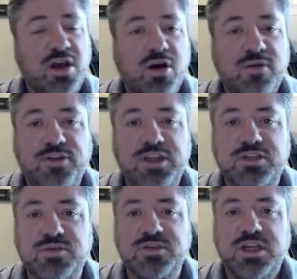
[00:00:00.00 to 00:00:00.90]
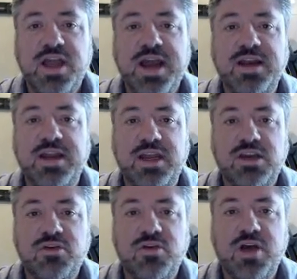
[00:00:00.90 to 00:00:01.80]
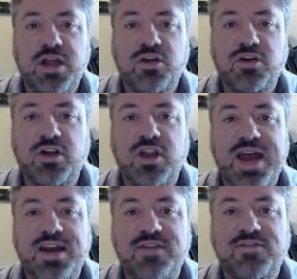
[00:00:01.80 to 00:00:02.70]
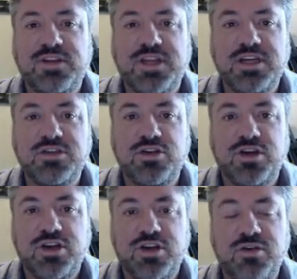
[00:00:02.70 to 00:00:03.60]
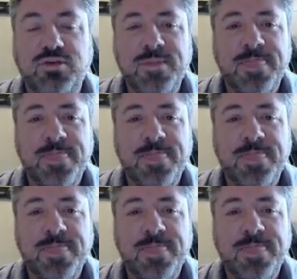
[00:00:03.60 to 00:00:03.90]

Hopefully this was enlightening and you learned a lot of different things you could do.